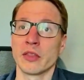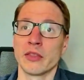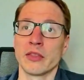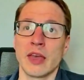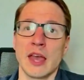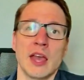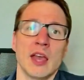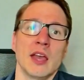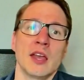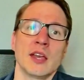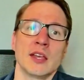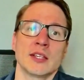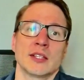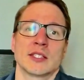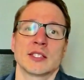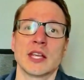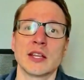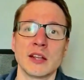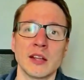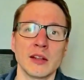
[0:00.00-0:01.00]
They
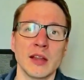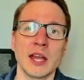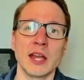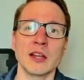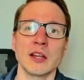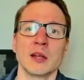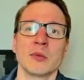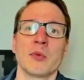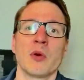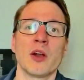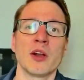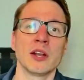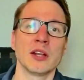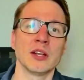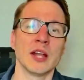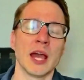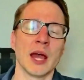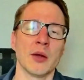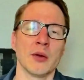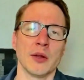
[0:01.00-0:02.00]
send a landing party
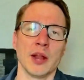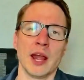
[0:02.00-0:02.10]
down,